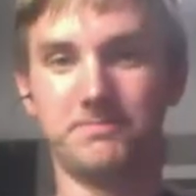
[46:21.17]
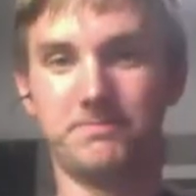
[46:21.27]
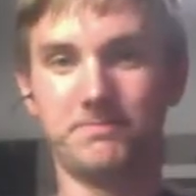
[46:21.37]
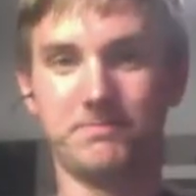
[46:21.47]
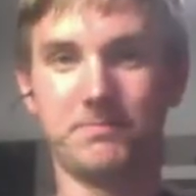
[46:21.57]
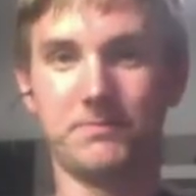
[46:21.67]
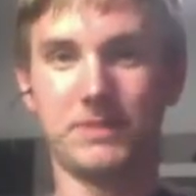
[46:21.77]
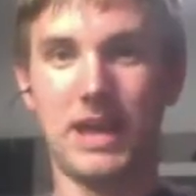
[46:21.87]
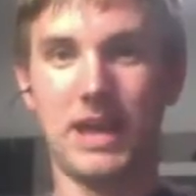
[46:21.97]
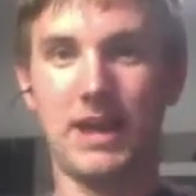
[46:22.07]

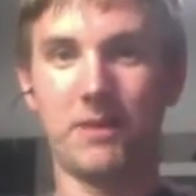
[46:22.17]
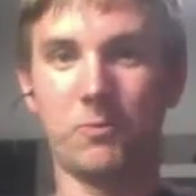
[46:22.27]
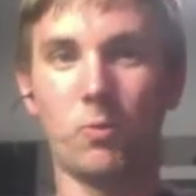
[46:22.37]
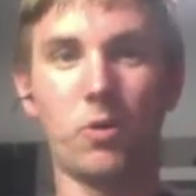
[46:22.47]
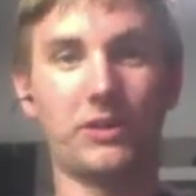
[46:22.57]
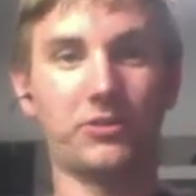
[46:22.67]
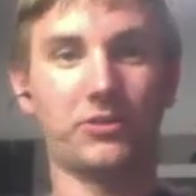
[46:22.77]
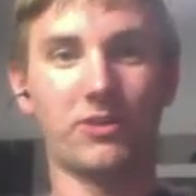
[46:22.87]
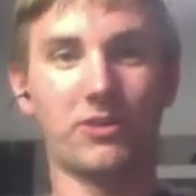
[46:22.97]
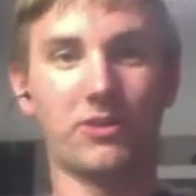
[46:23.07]
warning screens for like
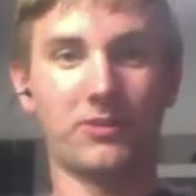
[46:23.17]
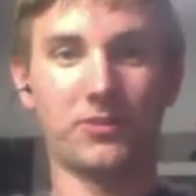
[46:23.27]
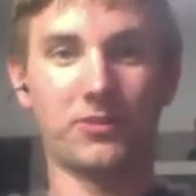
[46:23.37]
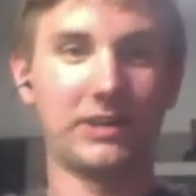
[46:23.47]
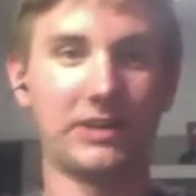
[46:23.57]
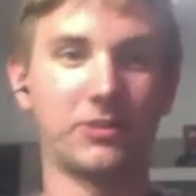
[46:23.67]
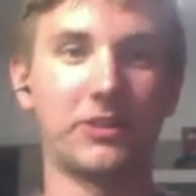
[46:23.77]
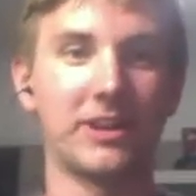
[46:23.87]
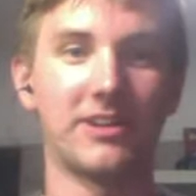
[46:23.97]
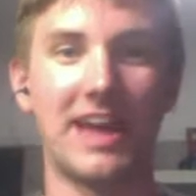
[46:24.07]
nuclear attack or
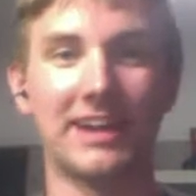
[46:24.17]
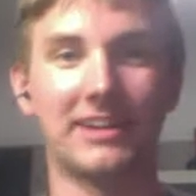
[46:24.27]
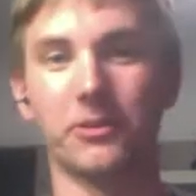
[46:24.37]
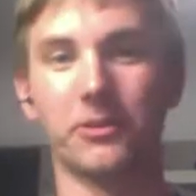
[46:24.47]
whatever.